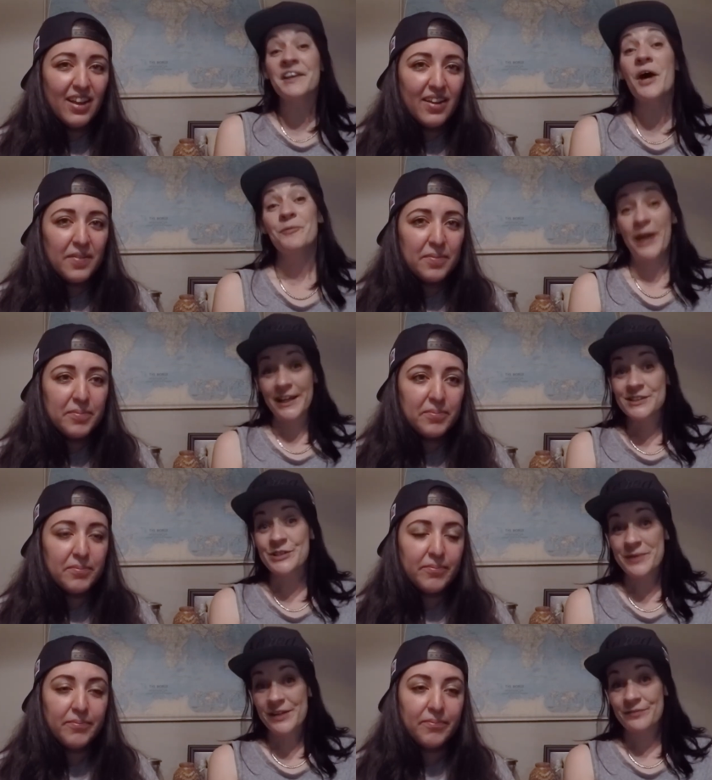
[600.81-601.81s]
Speaker 1: cannot wait
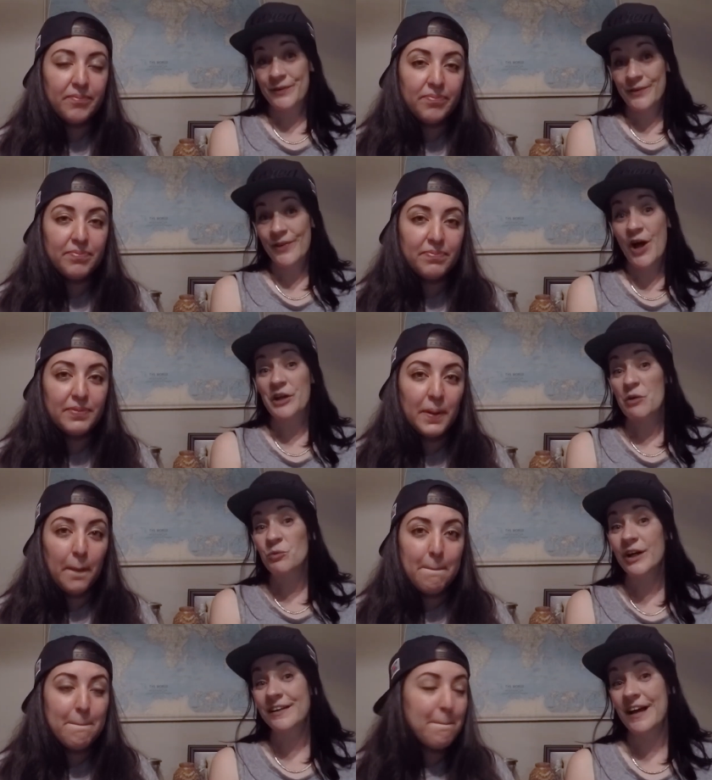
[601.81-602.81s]
until we get further along, and we're gonna